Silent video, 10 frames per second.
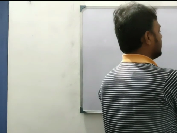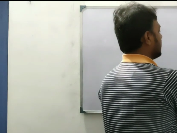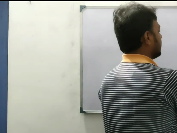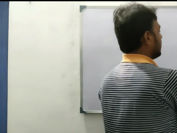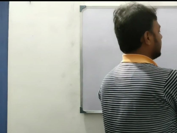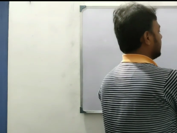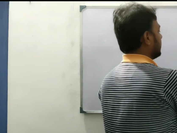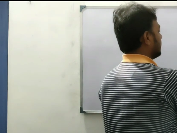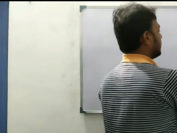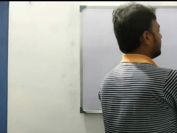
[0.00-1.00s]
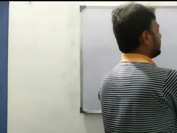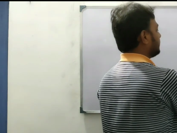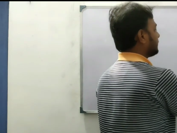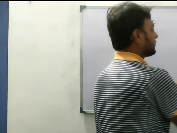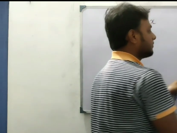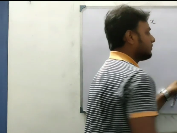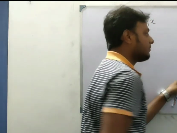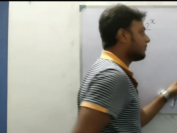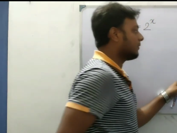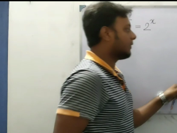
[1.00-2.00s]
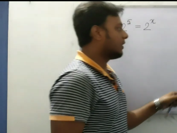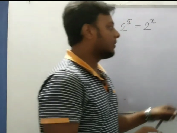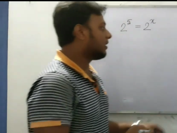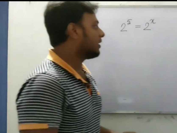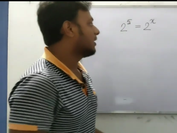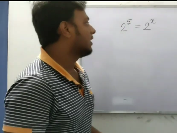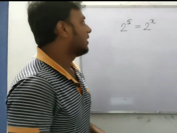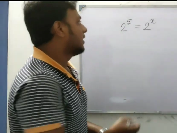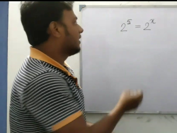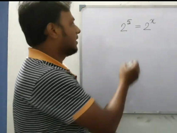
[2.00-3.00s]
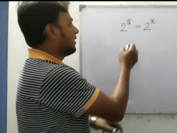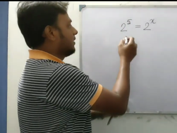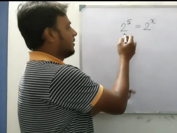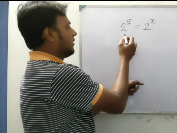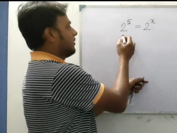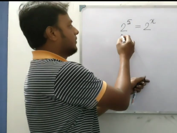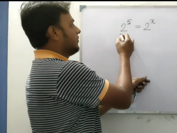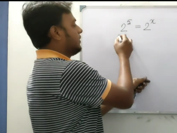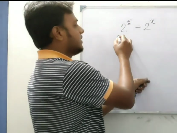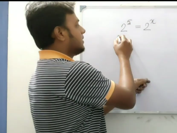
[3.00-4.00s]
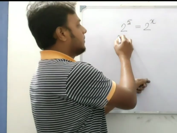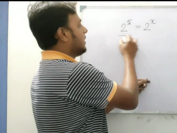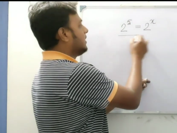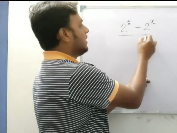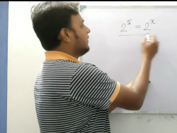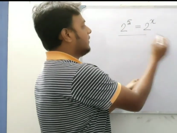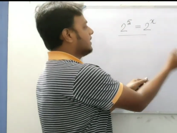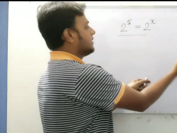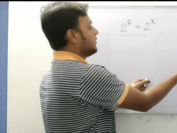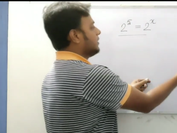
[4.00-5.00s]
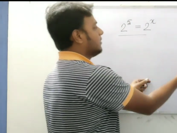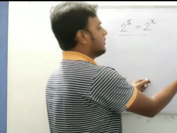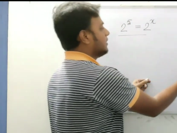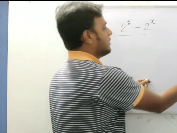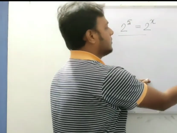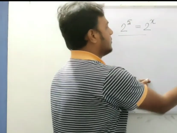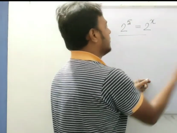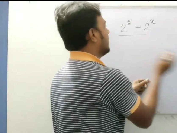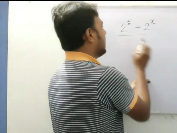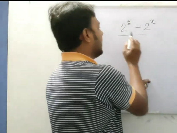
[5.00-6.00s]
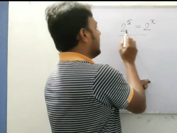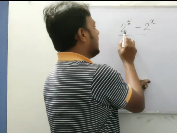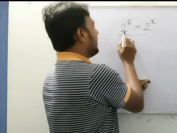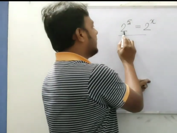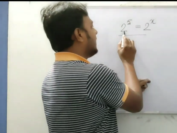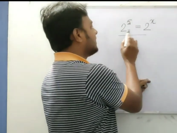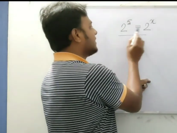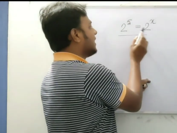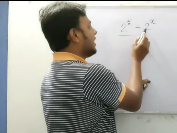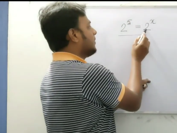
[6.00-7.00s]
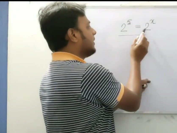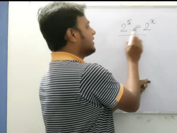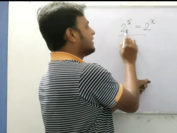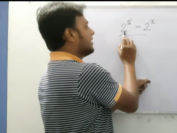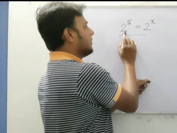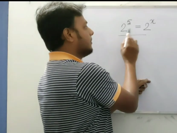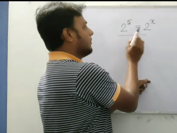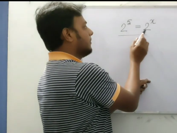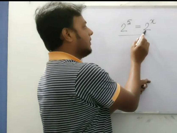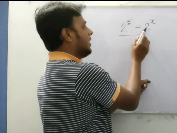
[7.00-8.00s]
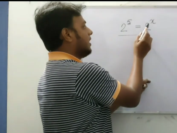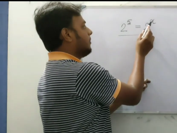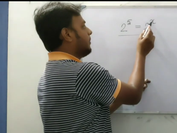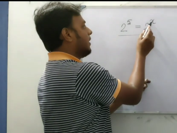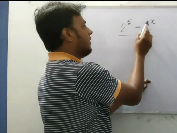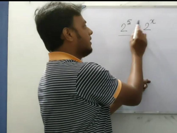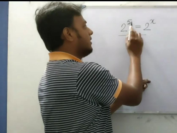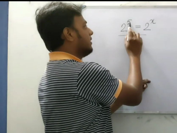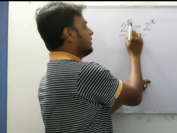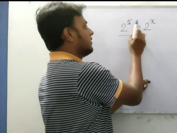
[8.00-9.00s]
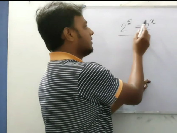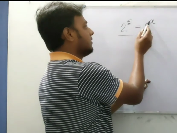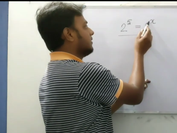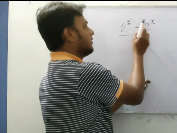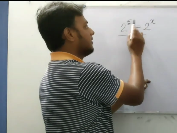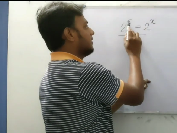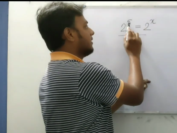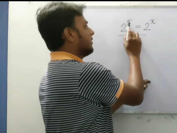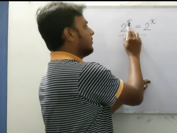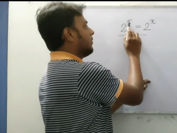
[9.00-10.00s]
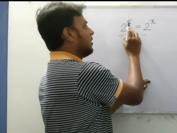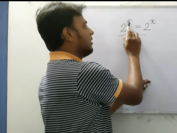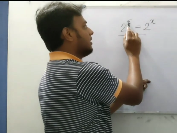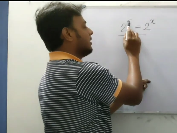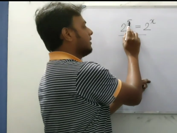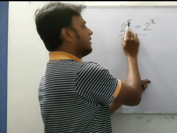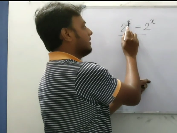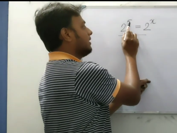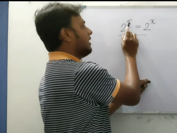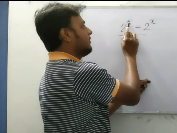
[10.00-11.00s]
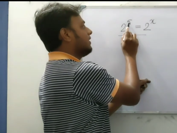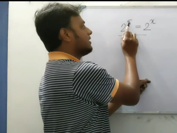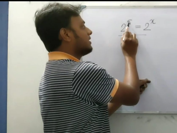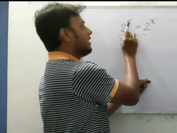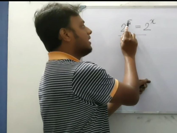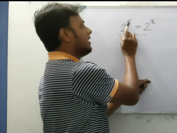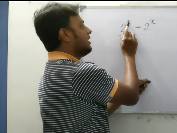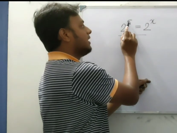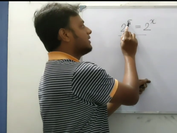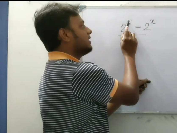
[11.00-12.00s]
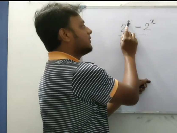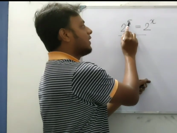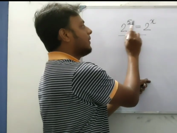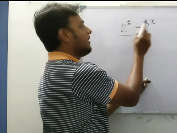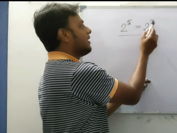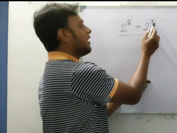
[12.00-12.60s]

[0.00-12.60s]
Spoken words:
power 3. Okay. First make the difference between these two. Here base and base same, and power, one left hand side index is 5 and